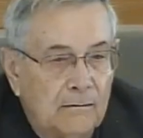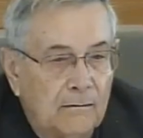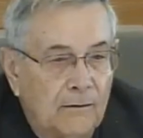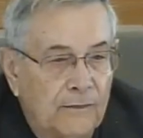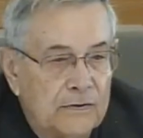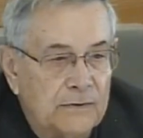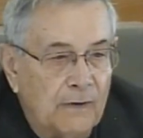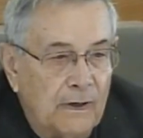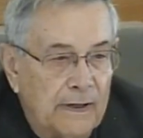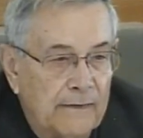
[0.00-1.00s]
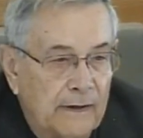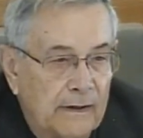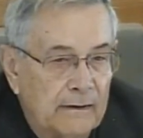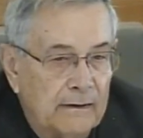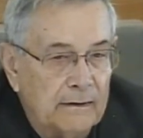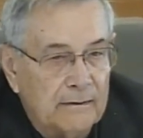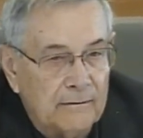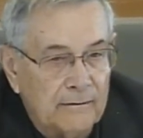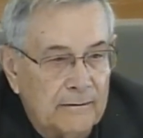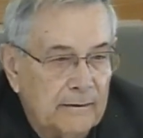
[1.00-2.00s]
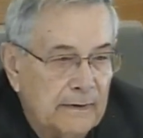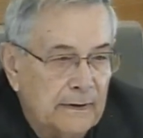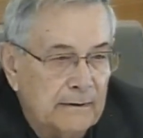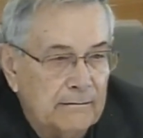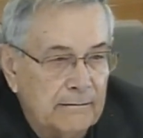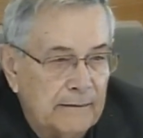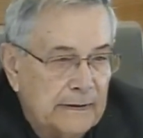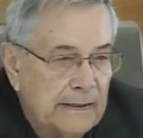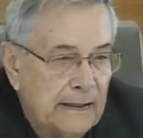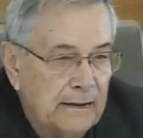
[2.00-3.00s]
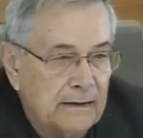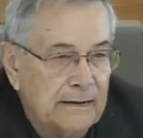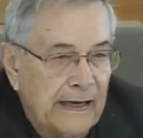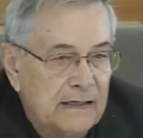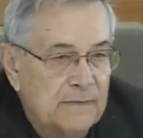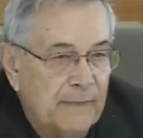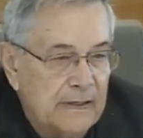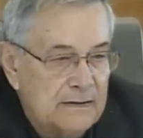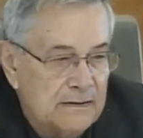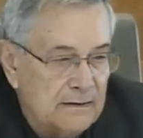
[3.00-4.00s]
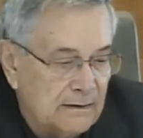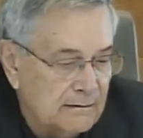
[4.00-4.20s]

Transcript: Well, first of all, I think that the tax base is a